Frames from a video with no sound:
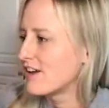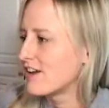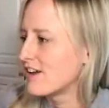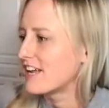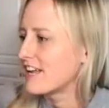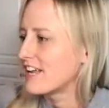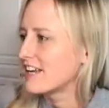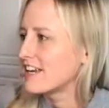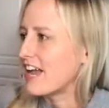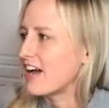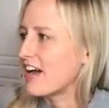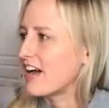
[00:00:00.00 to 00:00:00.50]

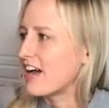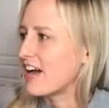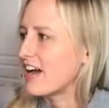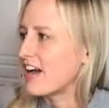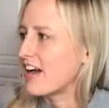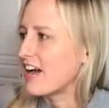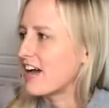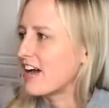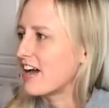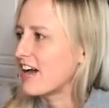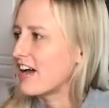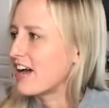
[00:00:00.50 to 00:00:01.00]
Now, for some
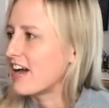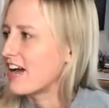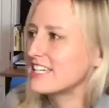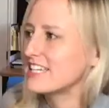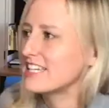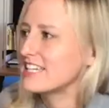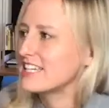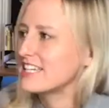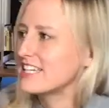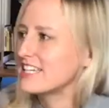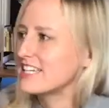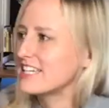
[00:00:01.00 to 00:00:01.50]
of the
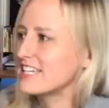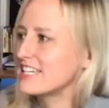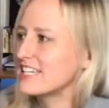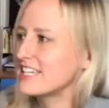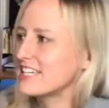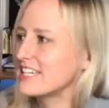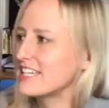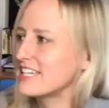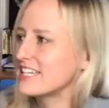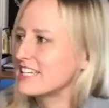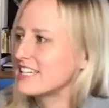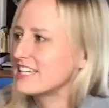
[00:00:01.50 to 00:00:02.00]
teams
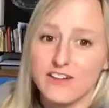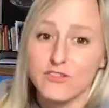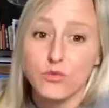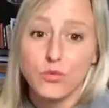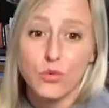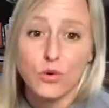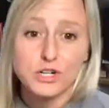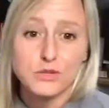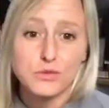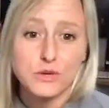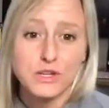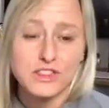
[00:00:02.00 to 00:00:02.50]
that I have
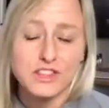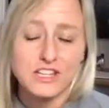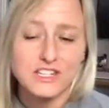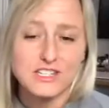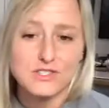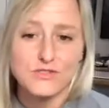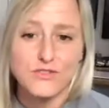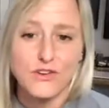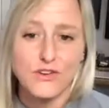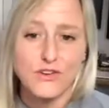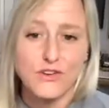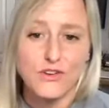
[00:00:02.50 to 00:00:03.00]
worked with thus
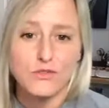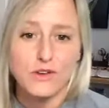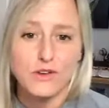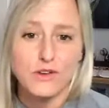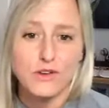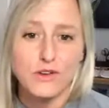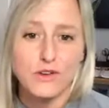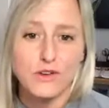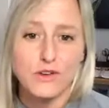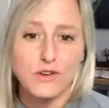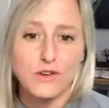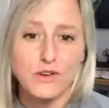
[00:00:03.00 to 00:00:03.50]
far around the
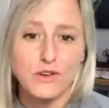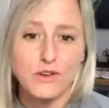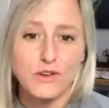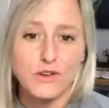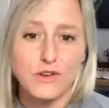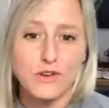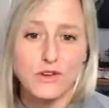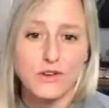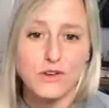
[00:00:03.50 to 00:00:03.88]
world,